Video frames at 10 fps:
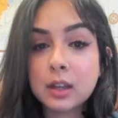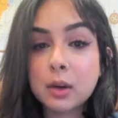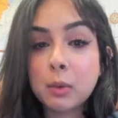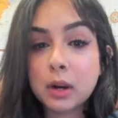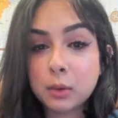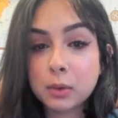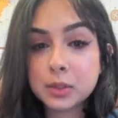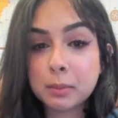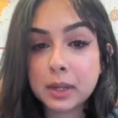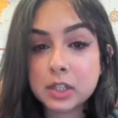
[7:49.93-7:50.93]
while
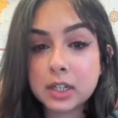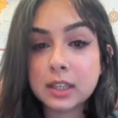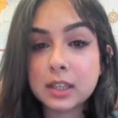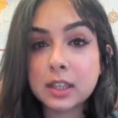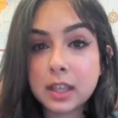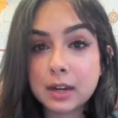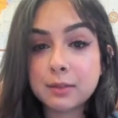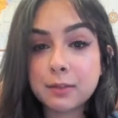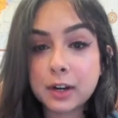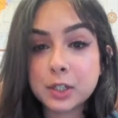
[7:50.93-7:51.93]
also mentioning the then
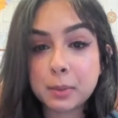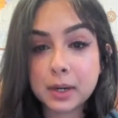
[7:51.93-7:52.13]
French